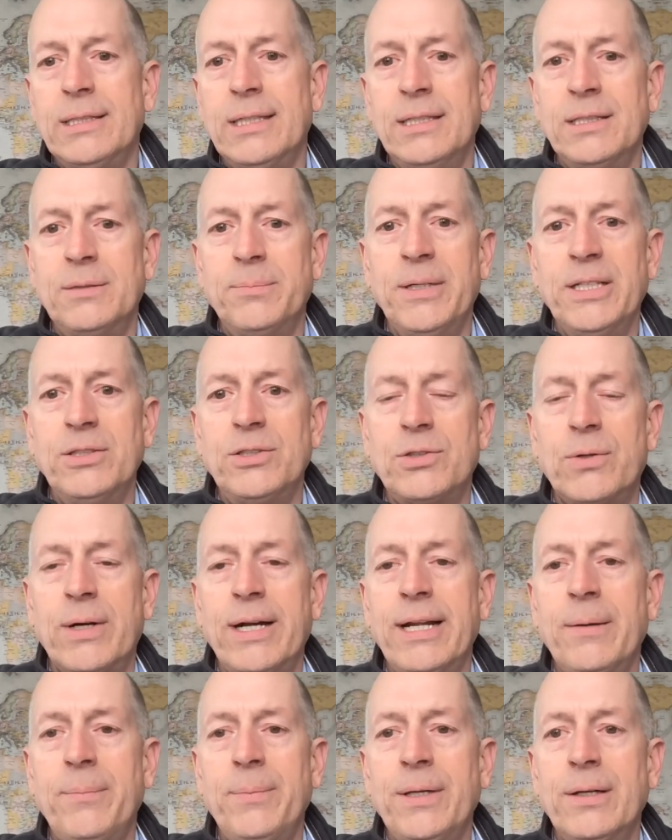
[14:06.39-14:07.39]
And it's been
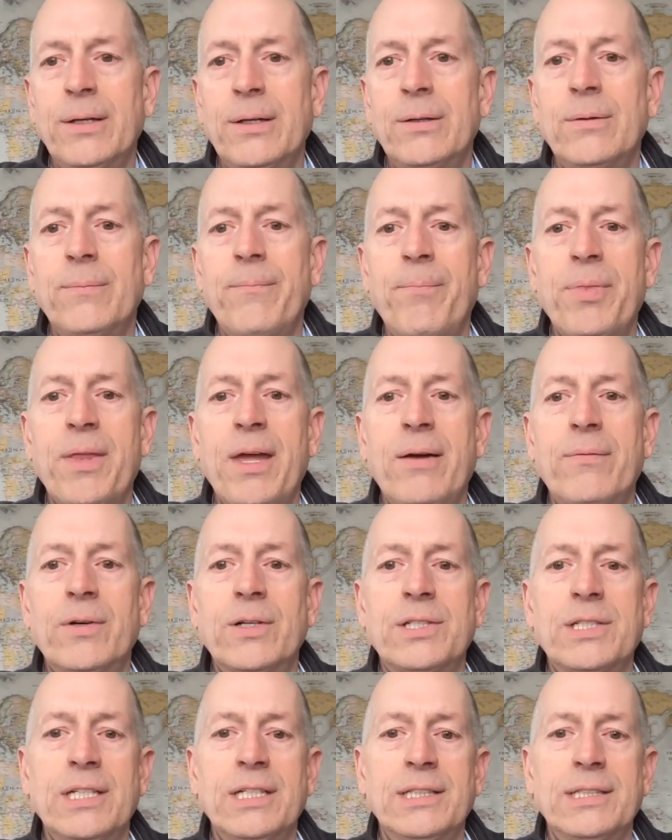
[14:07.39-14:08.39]
straight uphill ever
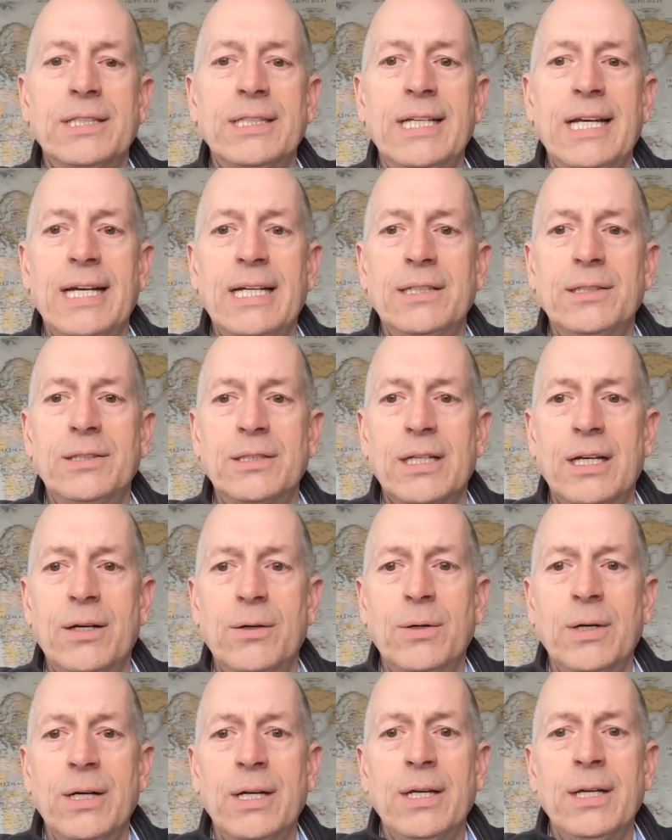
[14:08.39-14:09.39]
since then.
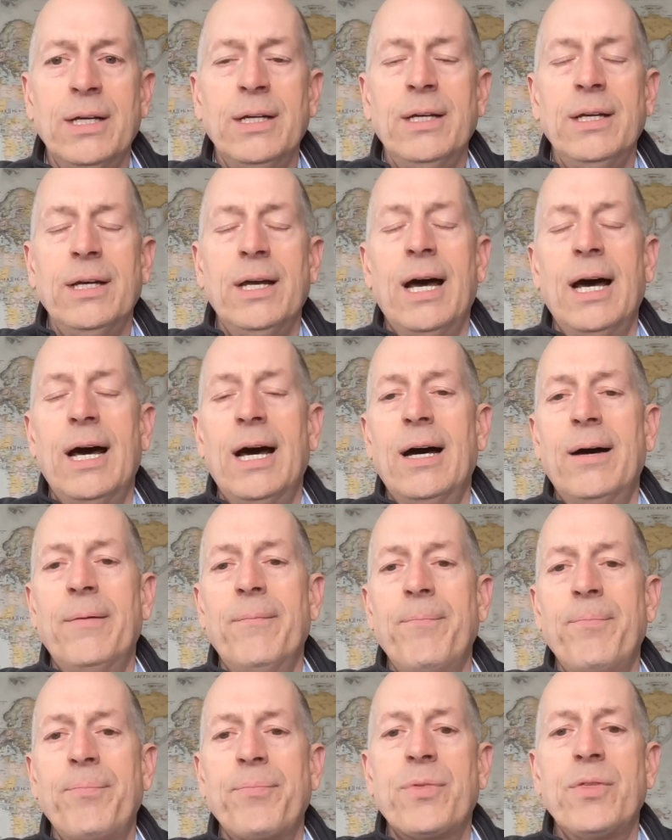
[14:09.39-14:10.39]
So
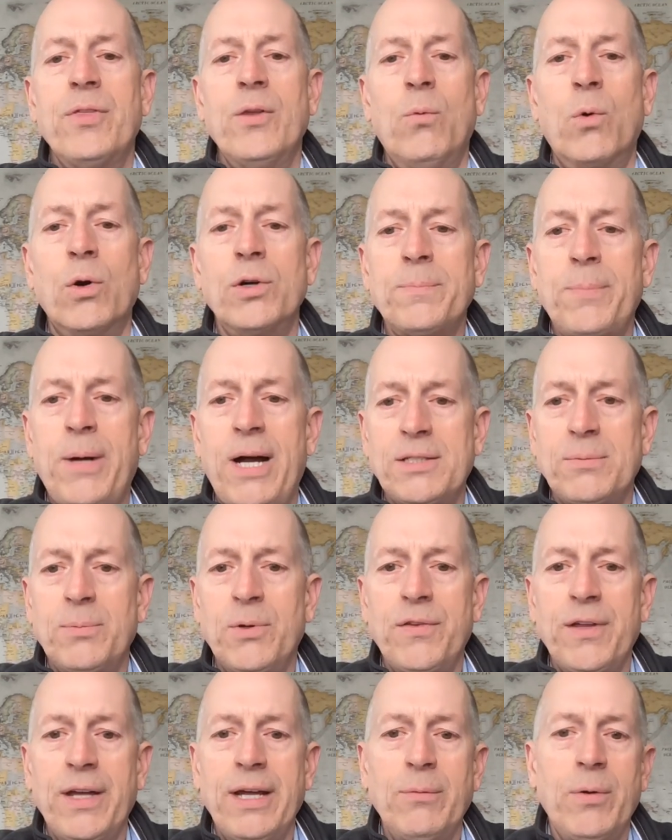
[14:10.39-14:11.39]
um, the worst
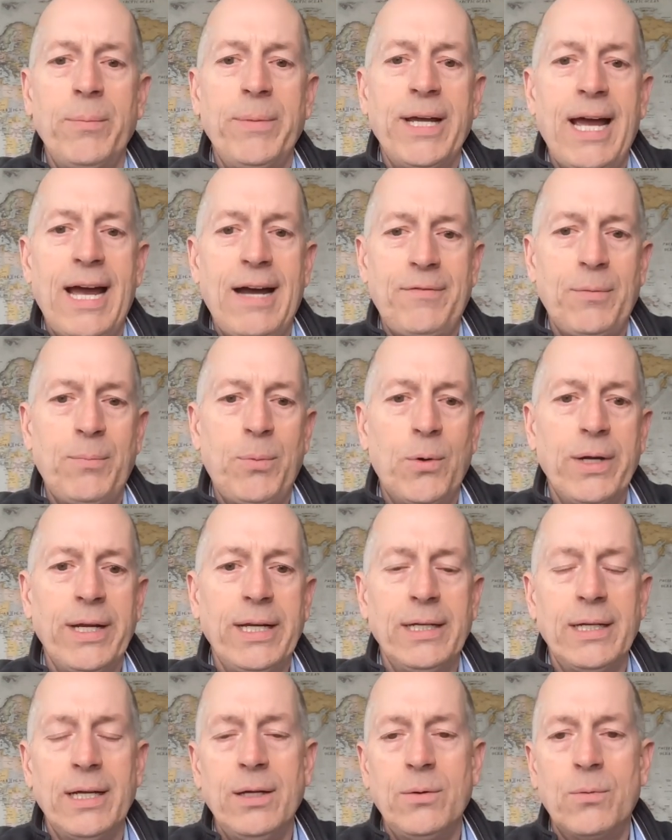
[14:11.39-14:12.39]
possible thing would be a half a
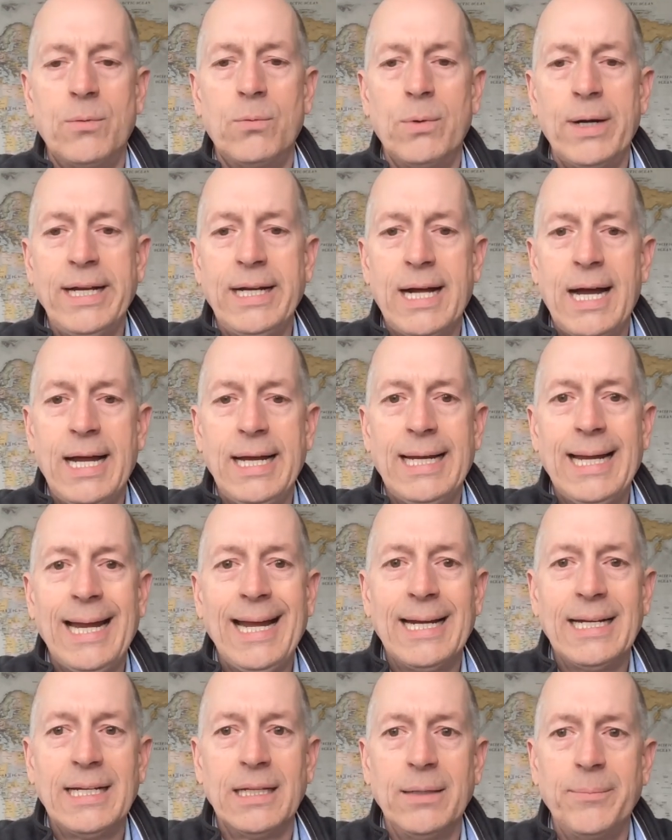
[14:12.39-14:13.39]
point rate hike
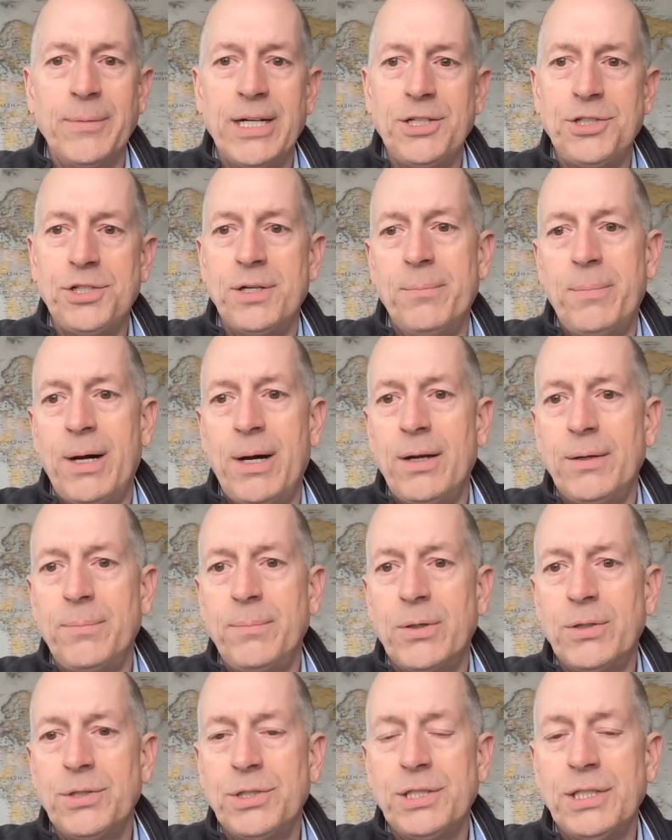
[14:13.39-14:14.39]
and elimination of bond
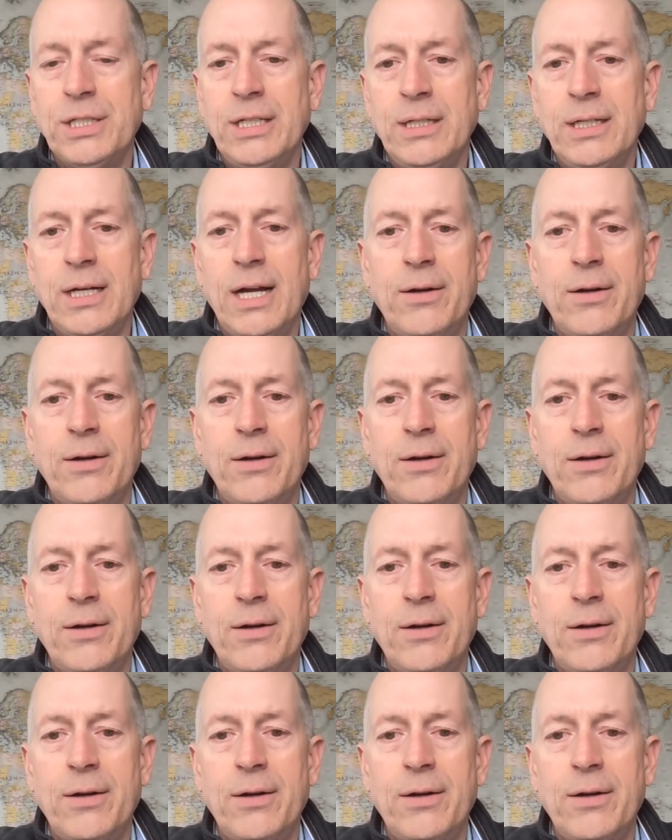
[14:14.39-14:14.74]
purchasing.